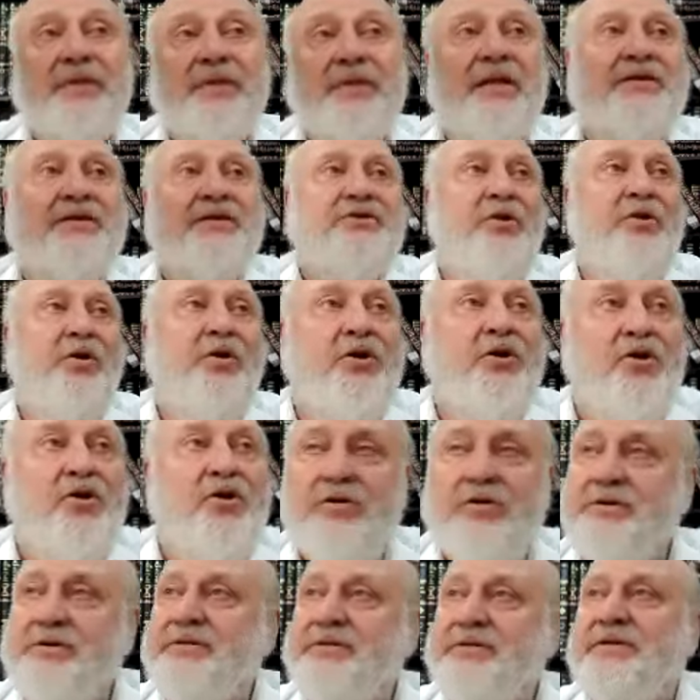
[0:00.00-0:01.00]
It's no longer
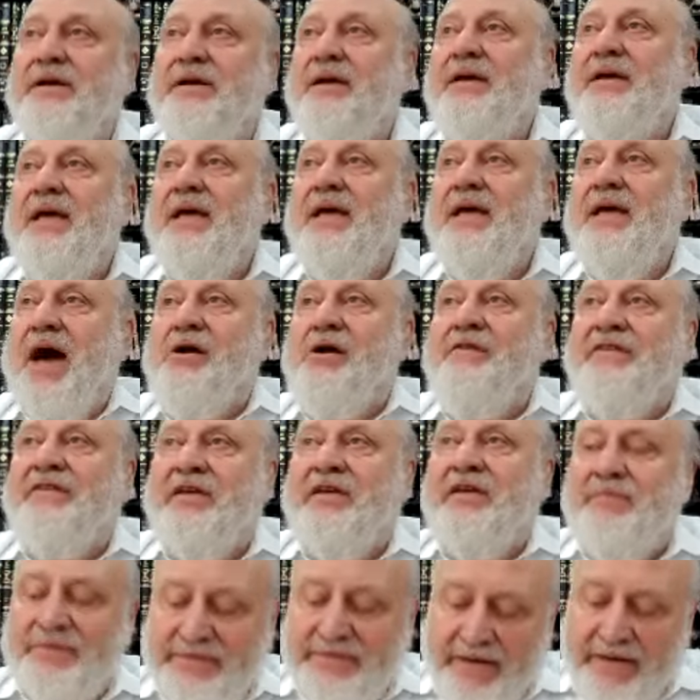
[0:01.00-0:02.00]
yours. I don't have to give you
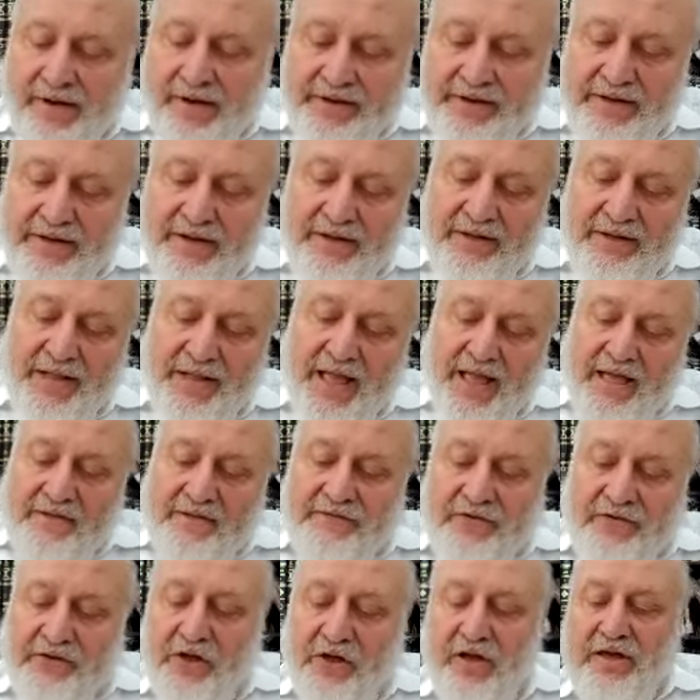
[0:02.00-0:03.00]
the same money.
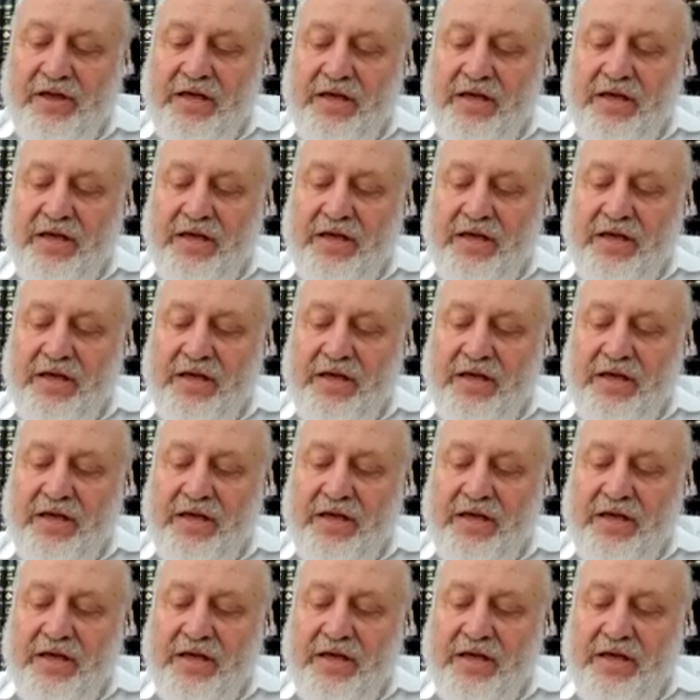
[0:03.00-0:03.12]
So